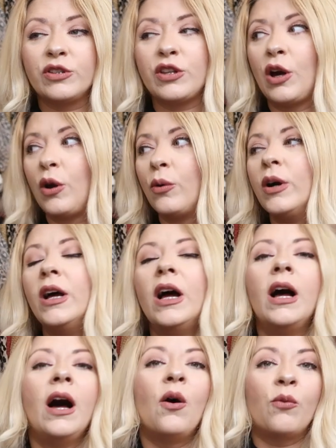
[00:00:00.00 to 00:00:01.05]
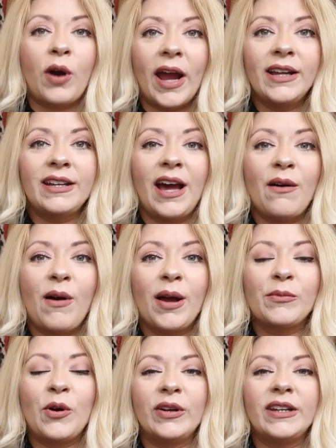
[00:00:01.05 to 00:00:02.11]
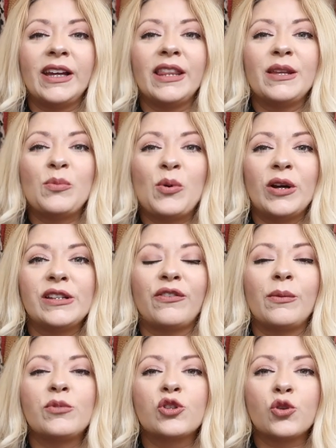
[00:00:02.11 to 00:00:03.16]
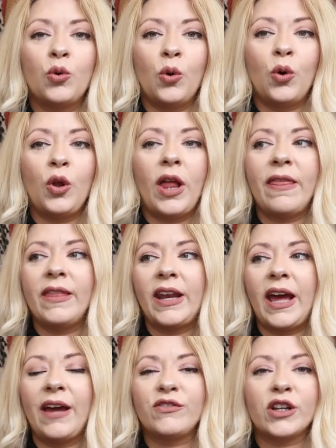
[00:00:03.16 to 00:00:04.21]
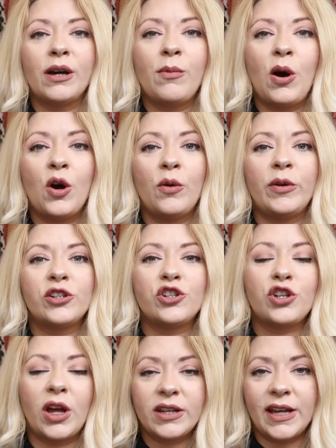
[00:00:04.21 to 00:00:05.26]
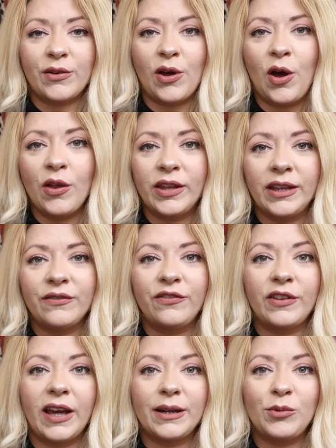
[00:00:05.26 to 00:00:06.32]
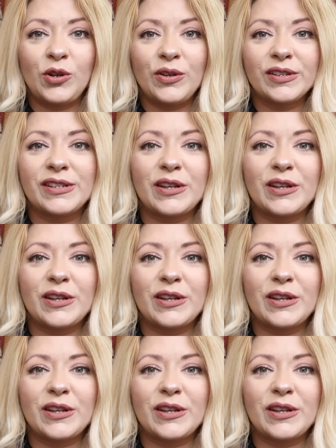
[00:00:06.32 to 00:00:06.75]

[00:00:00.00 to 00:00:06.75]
So right now I'm going to get the boys from school and then I have to come home and shut down all the inflatables.